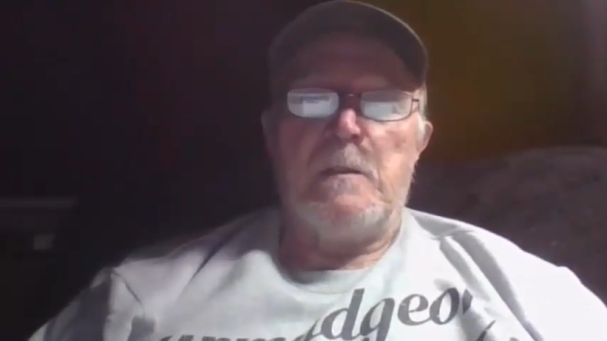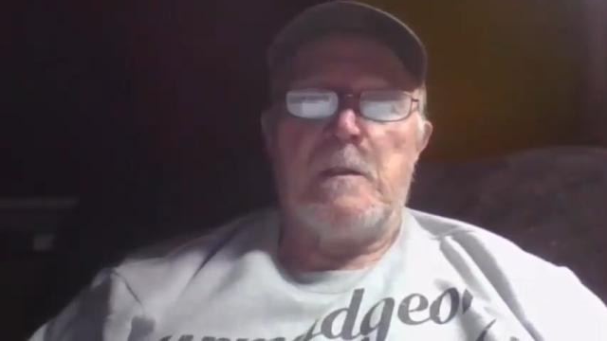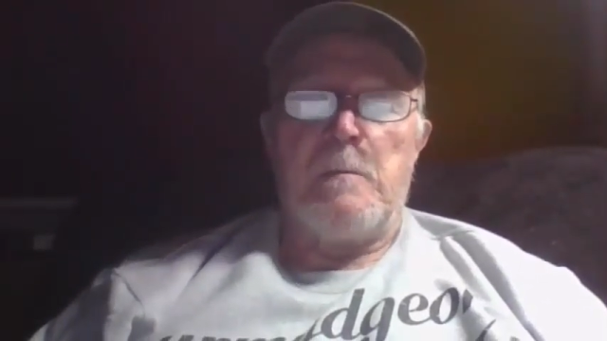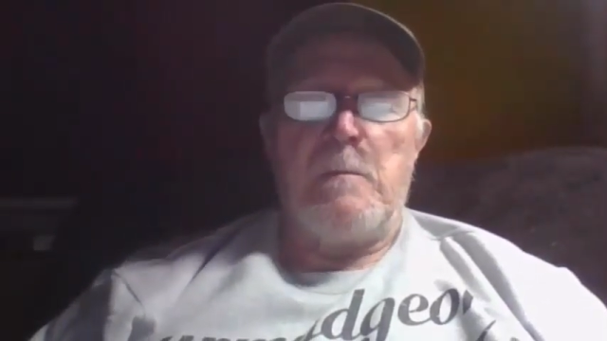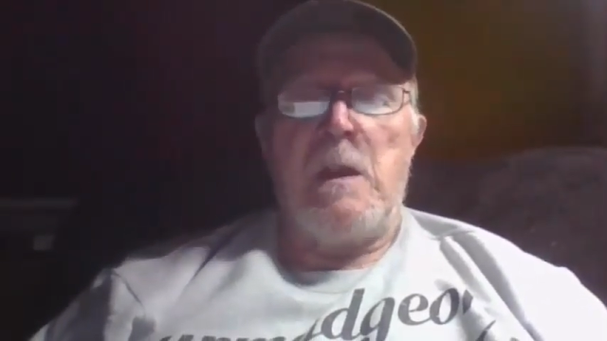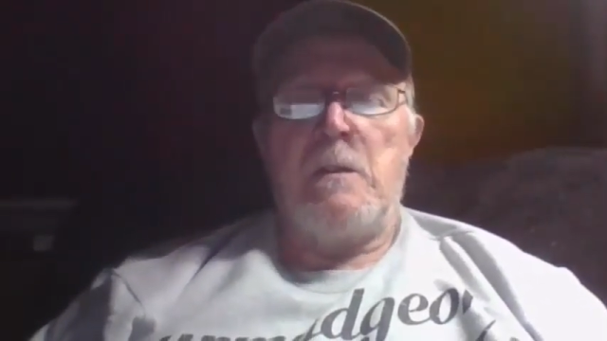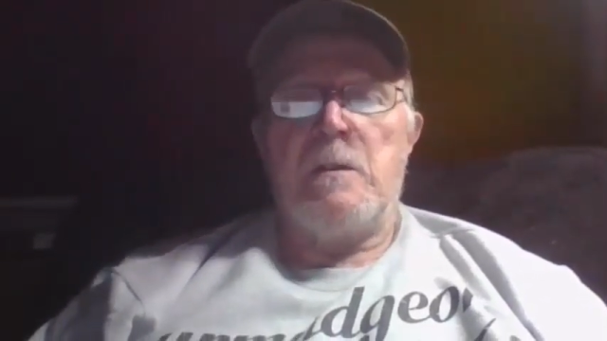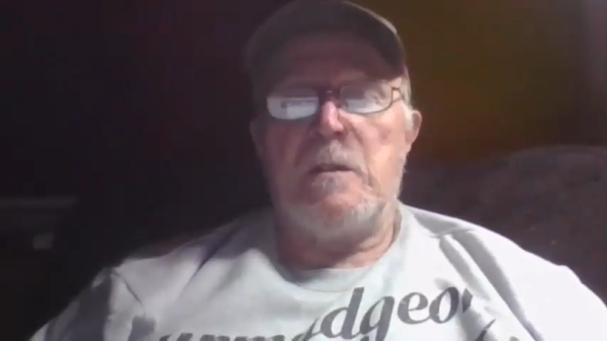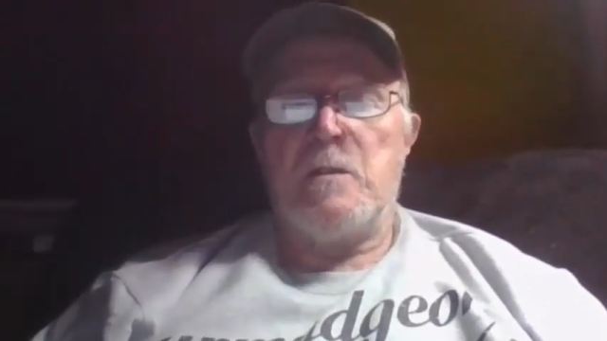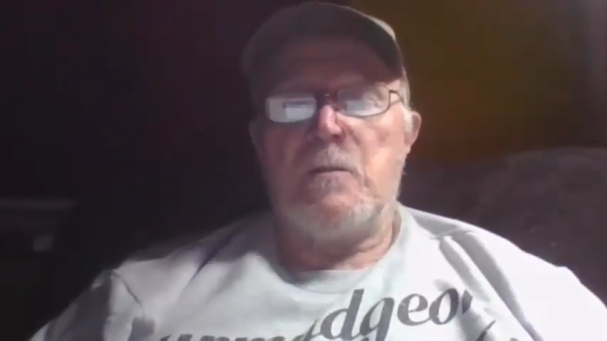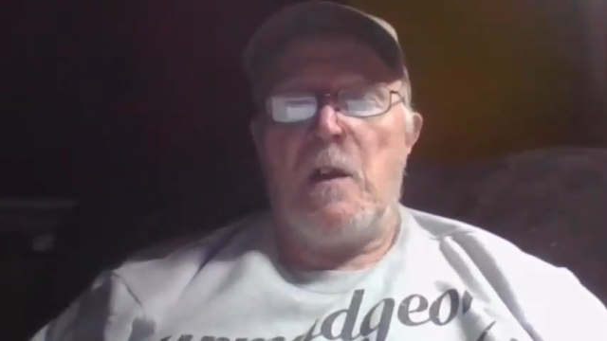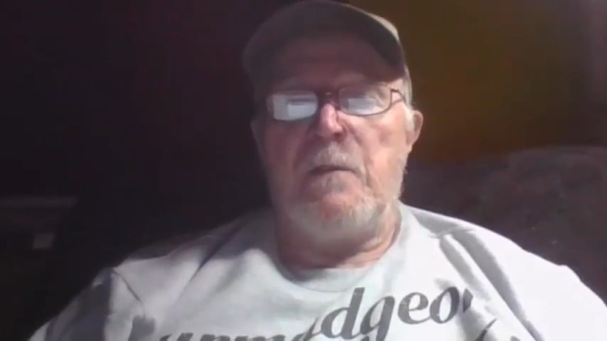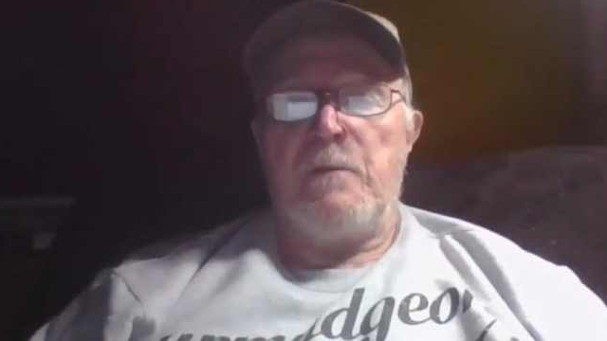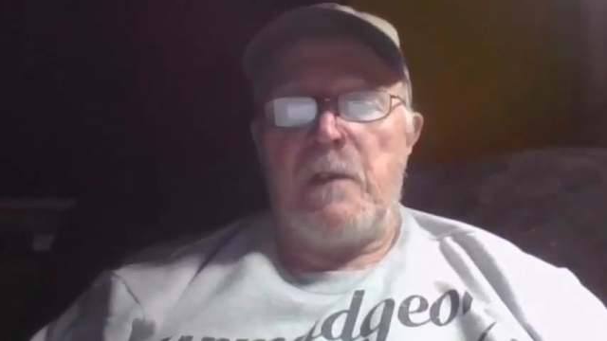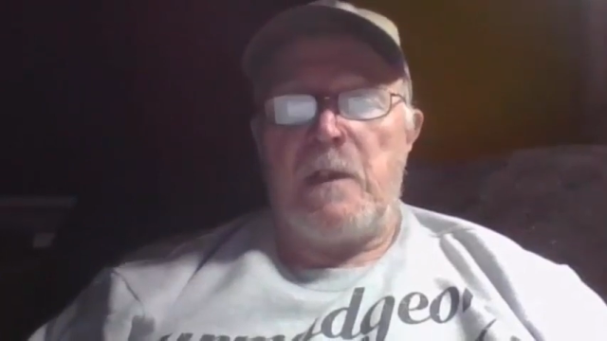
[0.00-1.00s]
The mayor and his
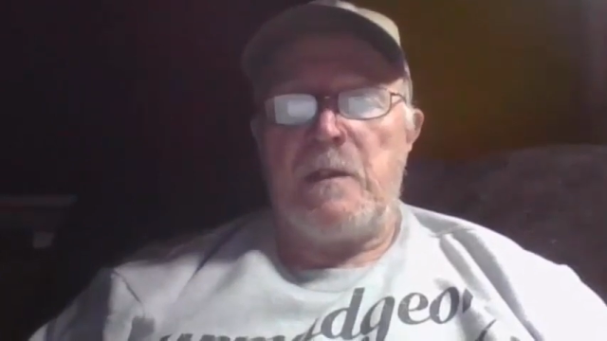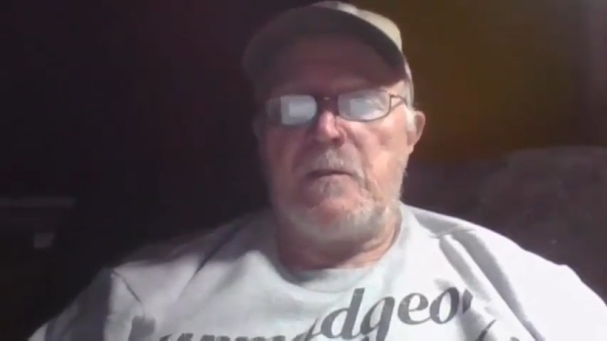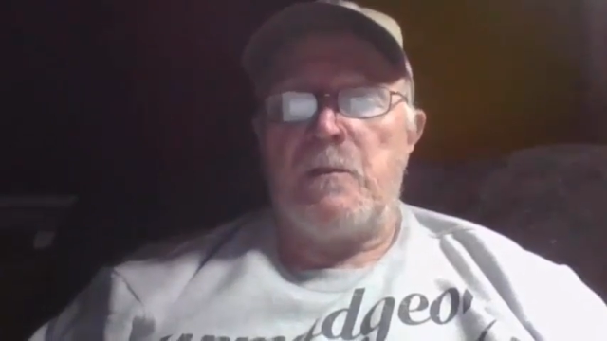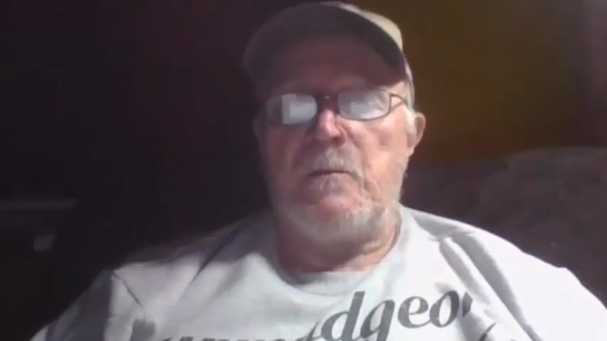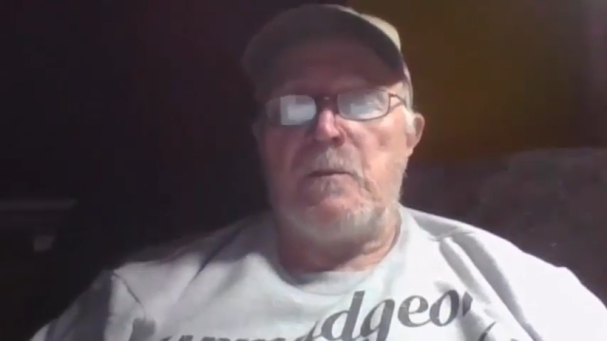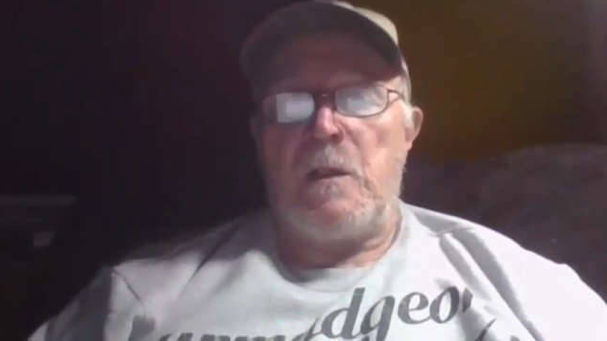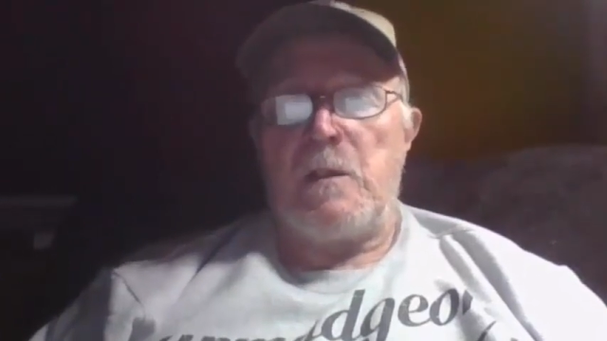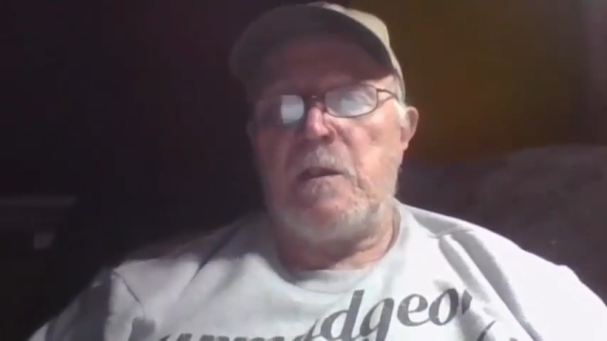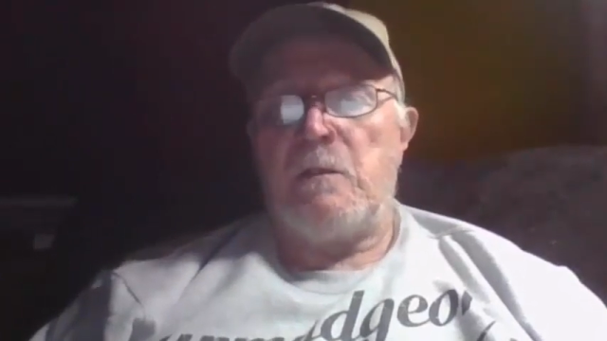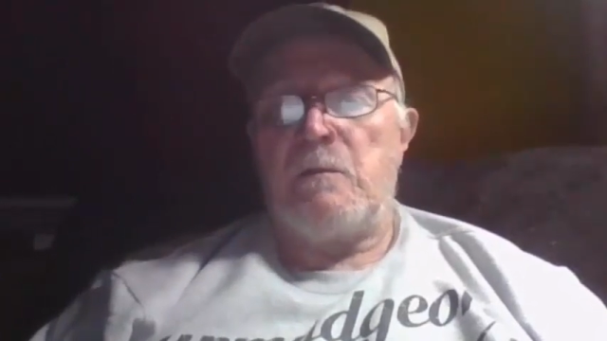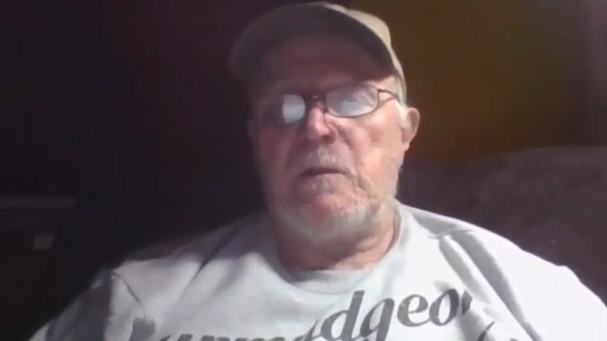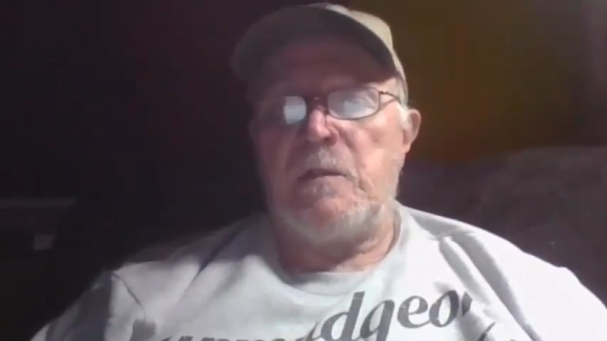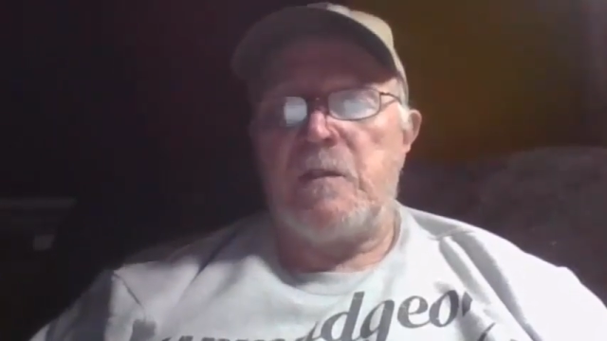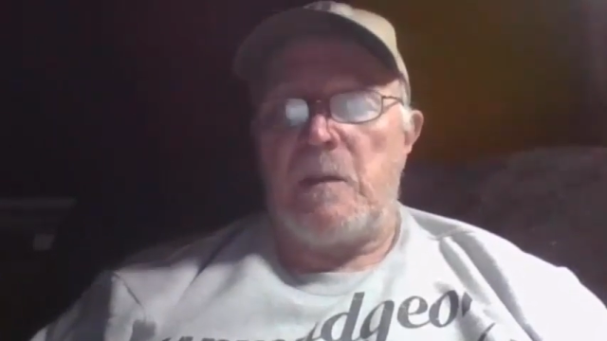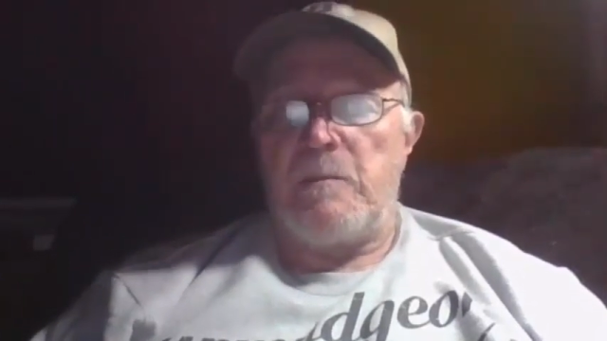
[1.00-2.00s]
wife Esther rush
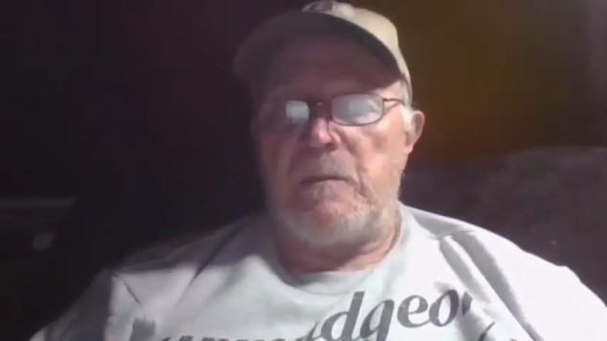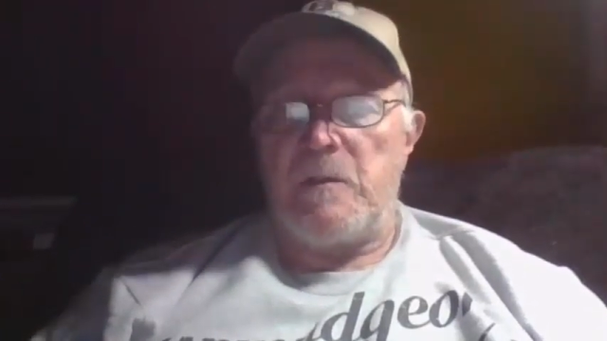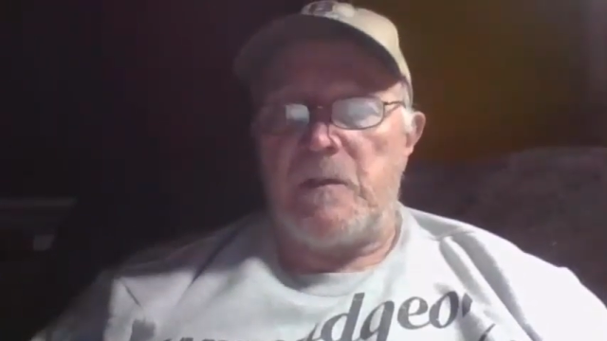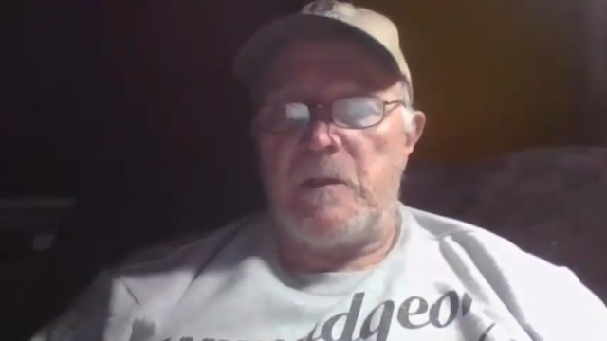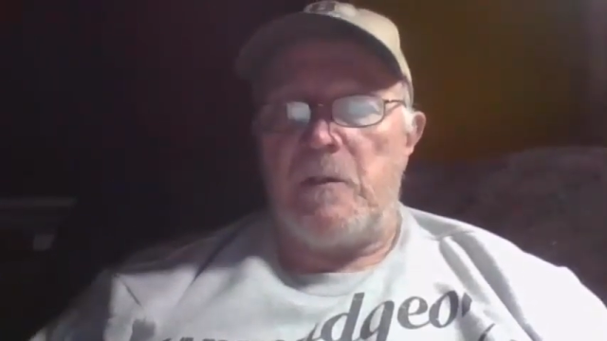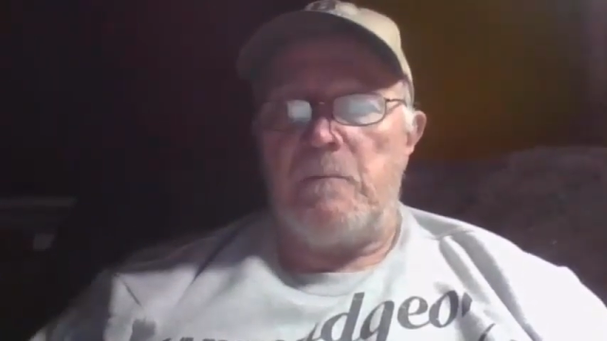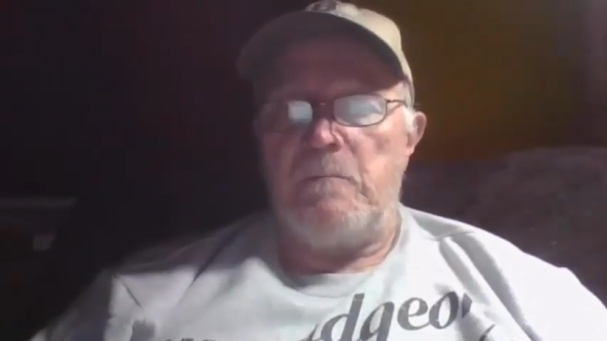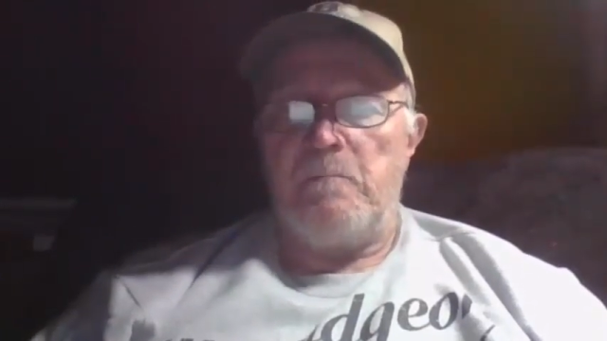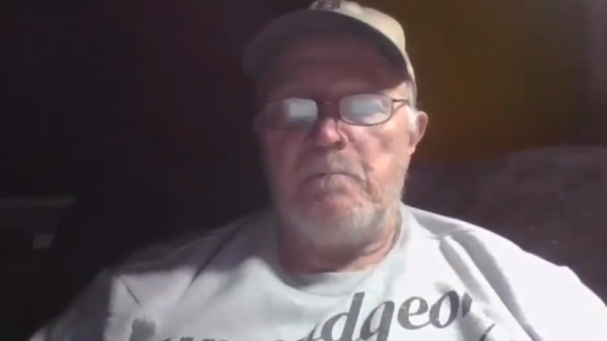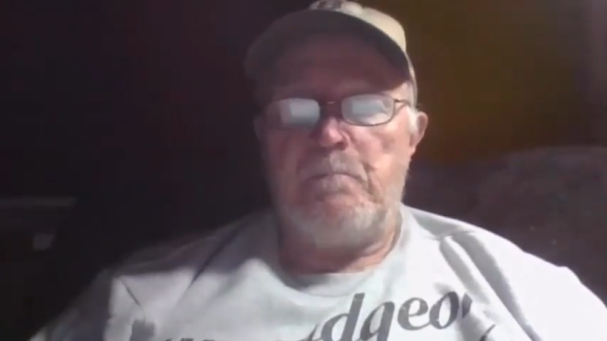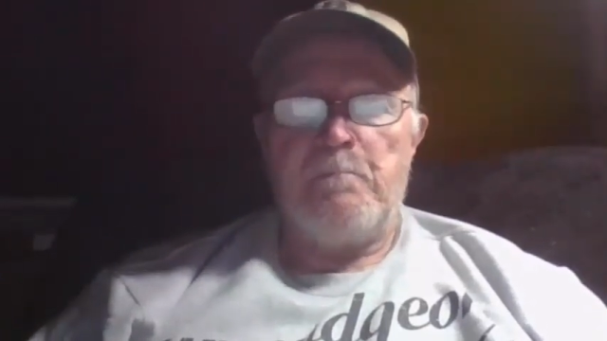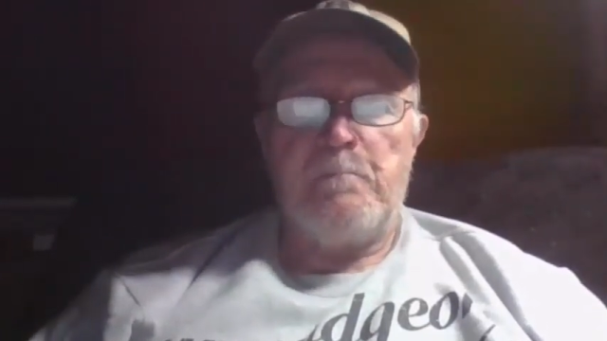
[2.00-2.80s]
over to Sheppard's home.